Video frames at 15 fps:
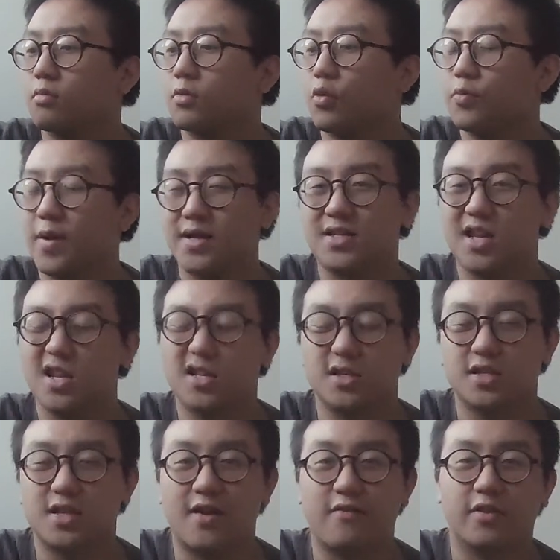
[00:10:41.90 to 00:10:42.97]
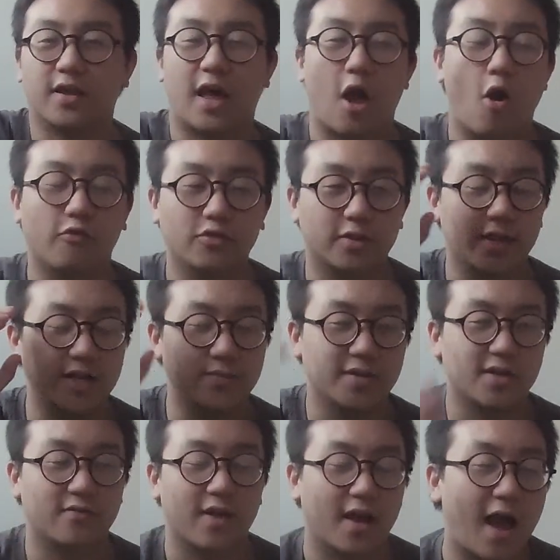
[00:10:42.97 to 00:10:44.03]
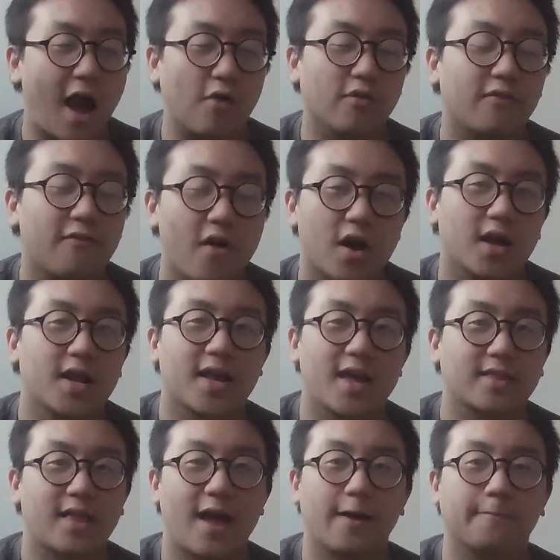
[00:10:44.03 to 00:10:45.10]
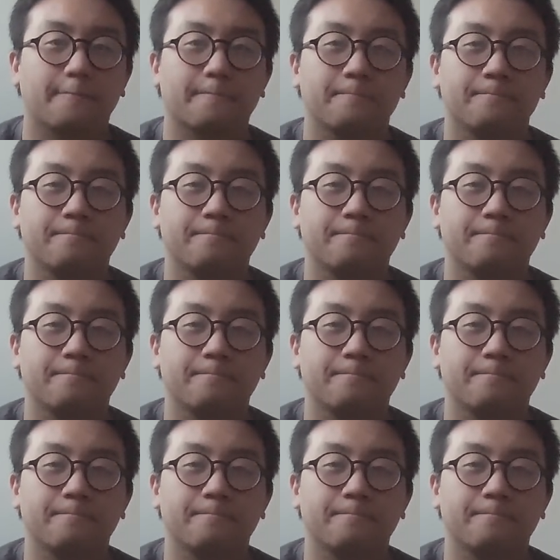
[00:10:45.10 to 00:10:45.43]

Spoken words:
with my tinnitus and everything, I often think to myself, like, how the fuck can I get that?